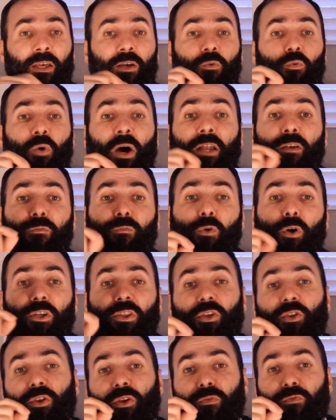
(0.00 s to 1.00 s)

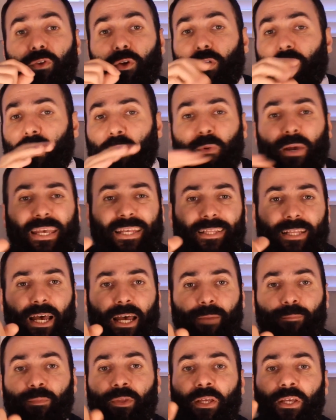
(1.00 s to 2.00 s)
one-fourth of your awake
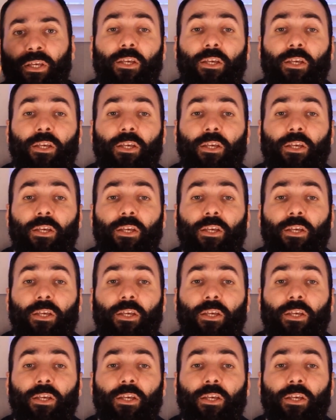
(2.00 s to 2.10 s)
time.